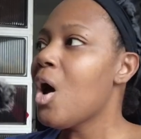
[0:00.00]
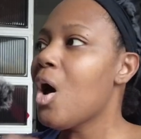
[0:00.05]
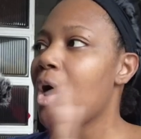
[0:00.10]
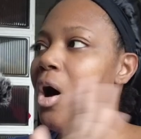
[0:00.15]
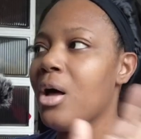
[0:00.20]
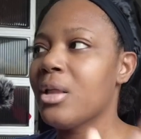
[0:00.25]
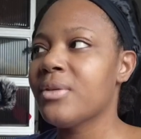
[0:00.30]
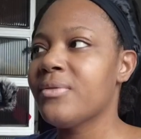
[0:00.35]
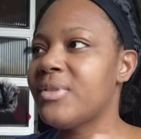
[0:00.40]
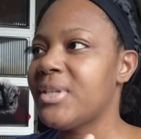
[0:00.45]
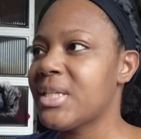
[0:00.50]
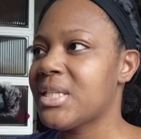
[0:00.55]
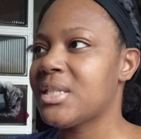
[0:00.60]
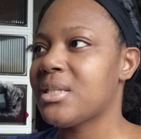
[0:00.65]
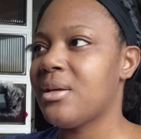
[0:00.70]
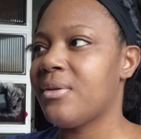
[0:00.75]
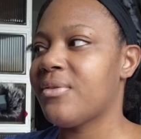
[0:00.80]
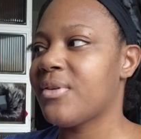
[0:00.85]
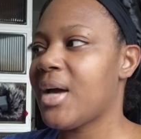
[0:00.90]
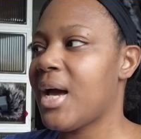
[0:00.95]
All of this
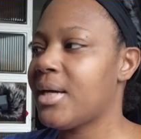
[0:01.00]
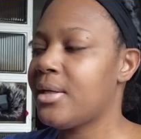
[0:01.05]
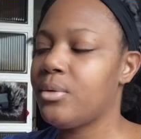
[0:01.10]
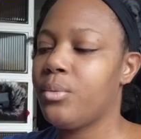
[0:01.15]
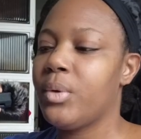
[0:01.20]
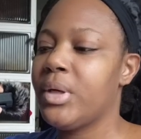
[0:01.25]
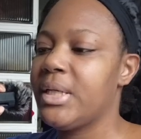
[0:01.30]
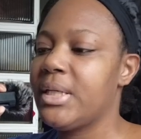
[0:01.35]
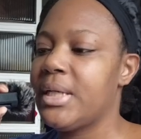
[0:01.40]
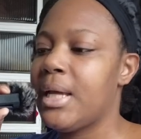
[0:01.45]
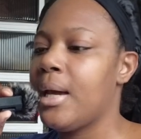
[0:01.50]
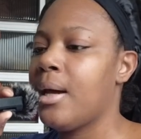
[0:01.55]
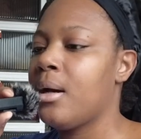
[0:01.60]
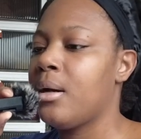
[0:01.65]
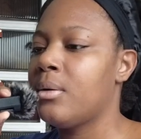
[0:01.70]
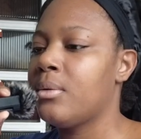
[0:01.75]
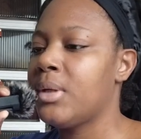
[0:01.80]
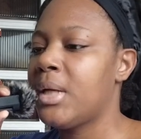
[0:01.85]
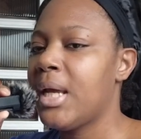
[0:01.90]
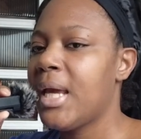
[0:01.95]
stuff kind of went
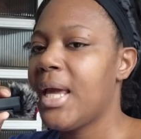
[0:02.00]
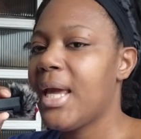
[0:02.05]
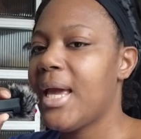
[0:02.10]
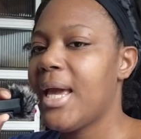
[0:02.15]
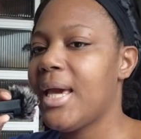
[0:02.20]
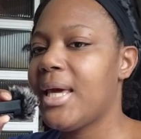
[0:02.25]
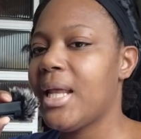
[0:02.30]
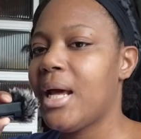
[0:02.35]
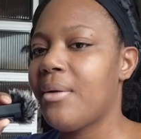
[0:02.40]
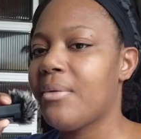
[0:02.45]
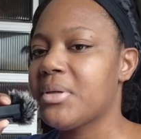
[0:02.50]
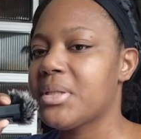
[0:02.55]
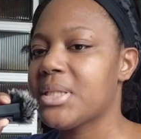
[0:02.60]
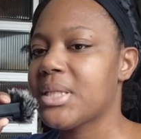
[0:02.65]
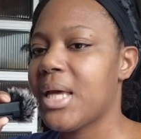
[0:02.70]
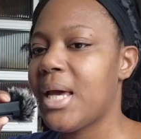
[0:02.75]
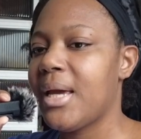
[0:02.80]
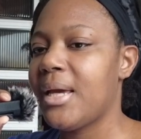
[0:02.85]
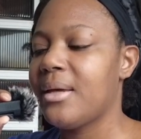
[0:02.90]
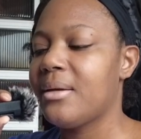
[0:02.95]
down, and I was
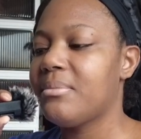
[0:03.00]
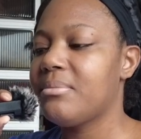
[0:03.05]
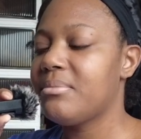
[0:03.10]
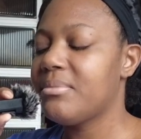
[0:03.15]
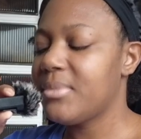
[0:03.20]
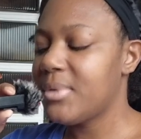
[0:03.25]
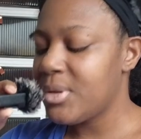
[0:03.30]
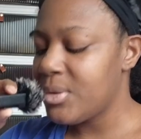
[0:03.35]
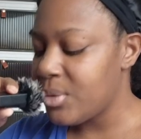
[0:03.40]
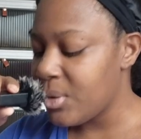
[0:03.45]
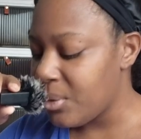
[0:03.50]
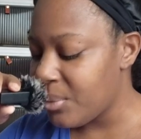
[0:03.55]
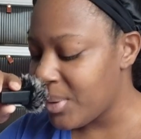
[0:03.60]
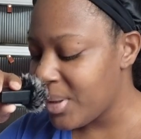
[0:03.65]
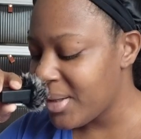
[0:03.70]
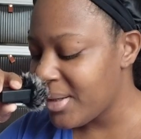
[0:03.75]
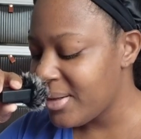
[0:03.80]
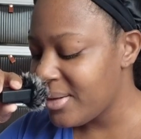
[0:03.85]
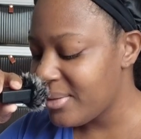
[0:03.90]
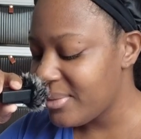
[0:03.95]
like, you know
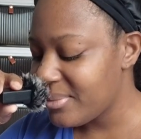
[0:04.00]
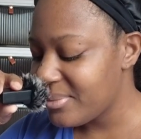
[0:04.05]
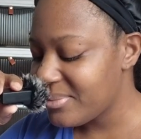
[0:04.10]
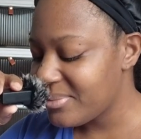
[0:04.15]
what?